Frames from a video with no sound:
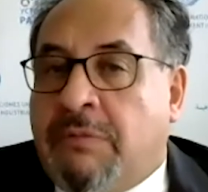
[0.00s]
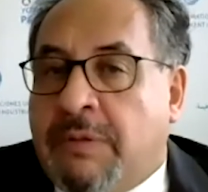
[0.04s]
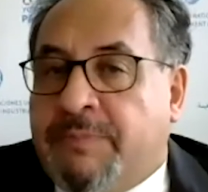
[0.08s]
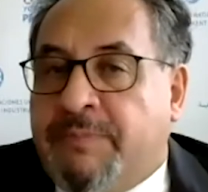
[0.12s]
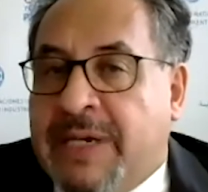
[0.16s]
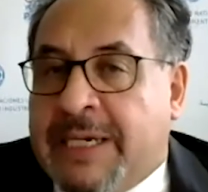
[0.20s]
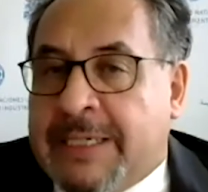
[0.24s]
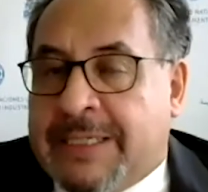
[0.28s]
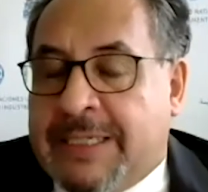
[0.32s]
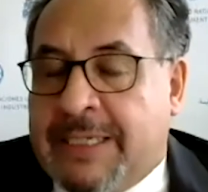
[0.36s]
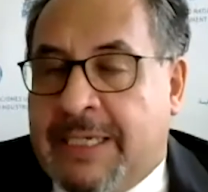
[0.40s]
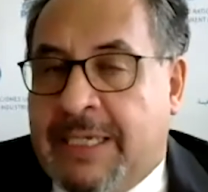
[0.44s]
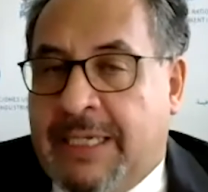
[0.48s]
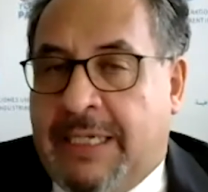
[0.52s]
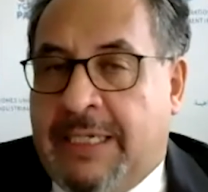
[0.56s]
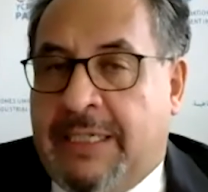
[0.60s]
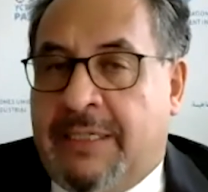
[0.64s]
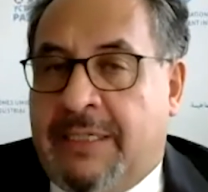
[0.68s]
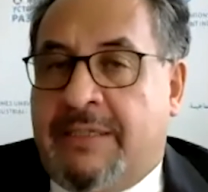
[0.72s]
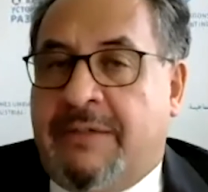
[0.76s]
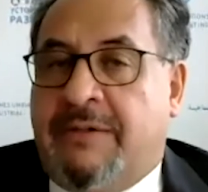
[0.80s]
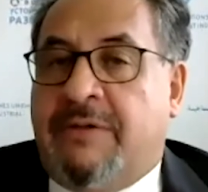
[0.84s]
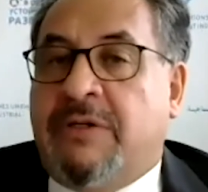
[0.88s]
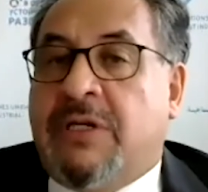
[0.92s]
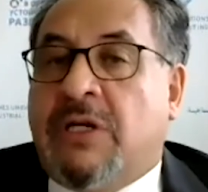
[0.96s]
better and
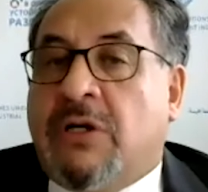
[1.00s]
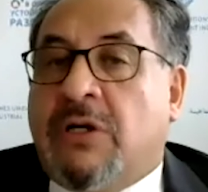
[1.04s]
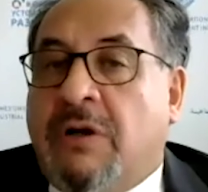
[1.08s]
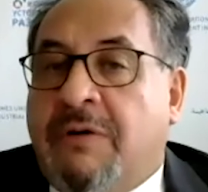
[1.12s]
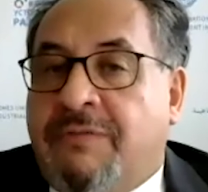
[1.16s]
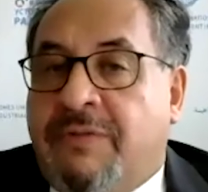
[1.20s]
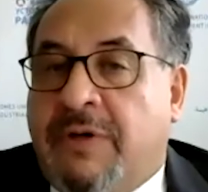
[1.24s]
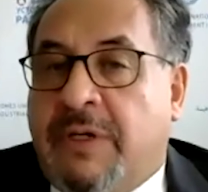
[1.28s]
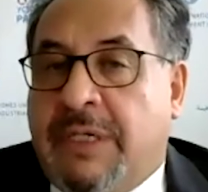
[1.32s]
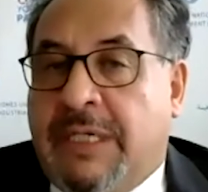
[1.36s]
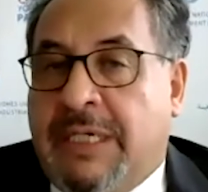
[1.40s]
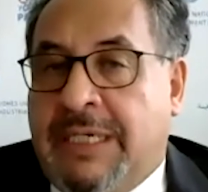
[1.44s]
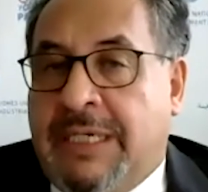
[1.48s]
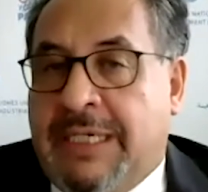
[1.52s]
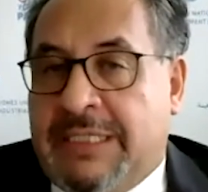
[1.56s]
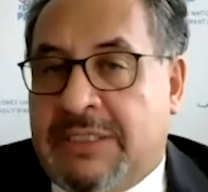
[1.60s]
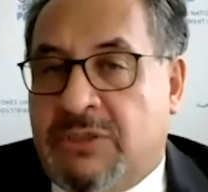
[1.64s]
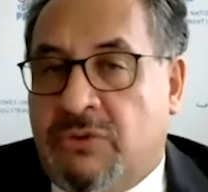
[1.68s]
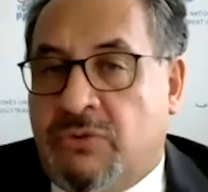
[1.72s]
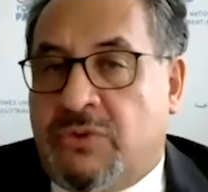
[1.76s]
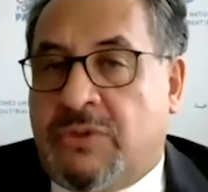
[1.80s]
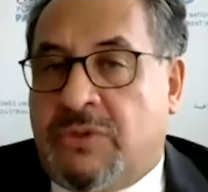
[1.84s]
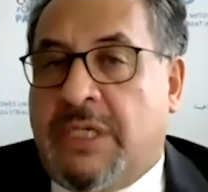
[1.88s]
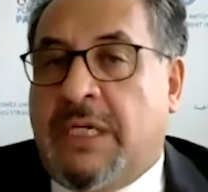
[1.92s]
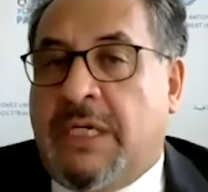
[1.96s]
to recover in a
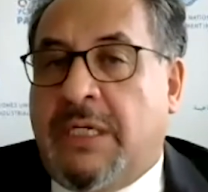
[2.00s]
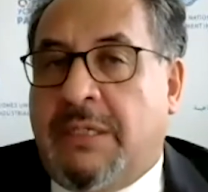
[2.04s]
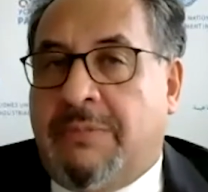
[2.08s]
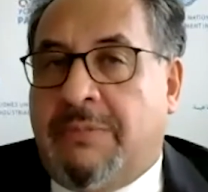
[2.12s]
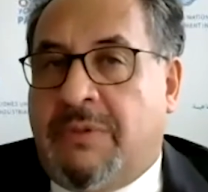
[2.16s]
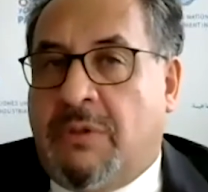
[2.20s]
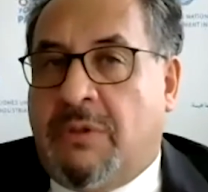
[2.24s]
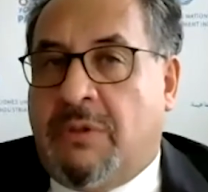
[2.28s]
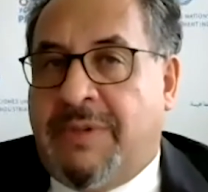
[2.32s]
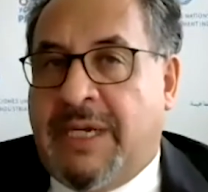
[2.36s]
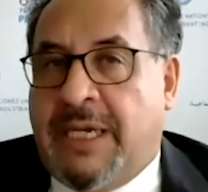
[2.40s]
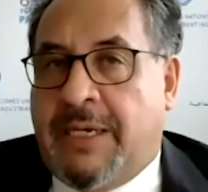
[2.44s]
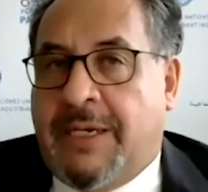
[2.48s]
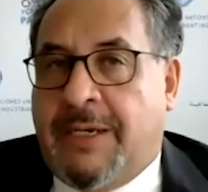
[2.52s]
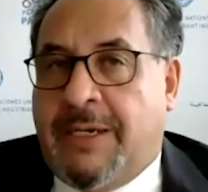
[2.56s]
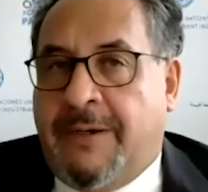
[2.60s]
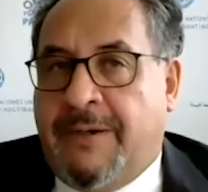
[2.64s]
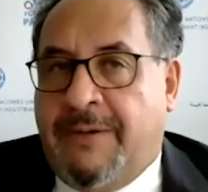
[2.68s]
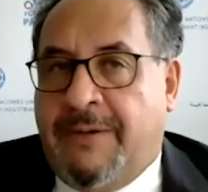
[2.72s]
sustainable manner.